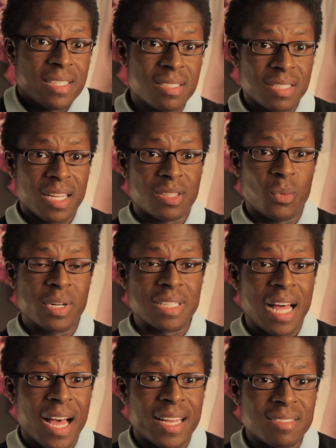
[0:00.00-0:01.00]
I just got the one
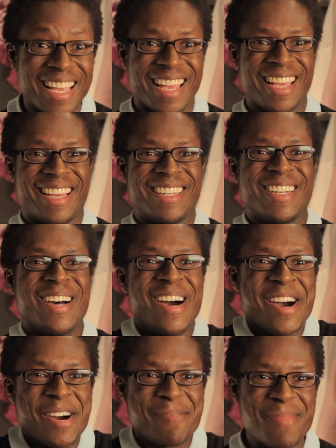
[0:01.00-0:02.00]
line, and
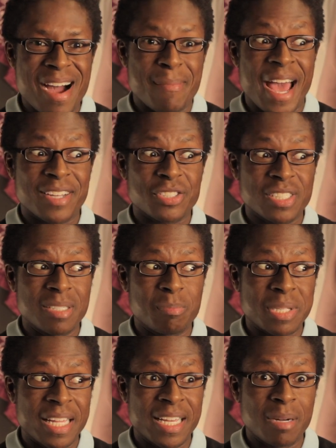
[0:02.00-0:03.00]
um, I'm actually
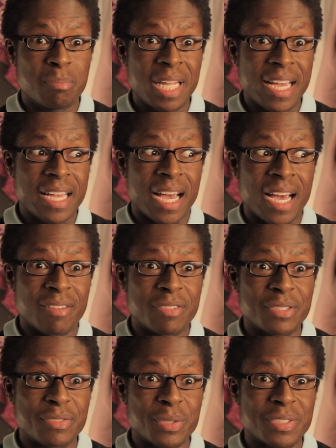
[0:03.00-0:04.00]
playing a black guy
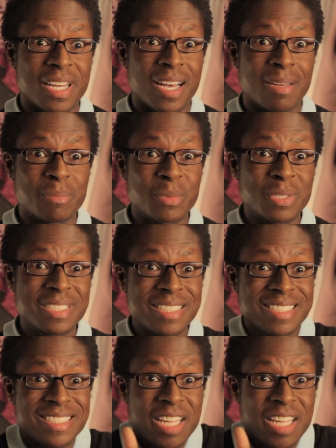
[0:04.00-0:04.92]
for the first time, which is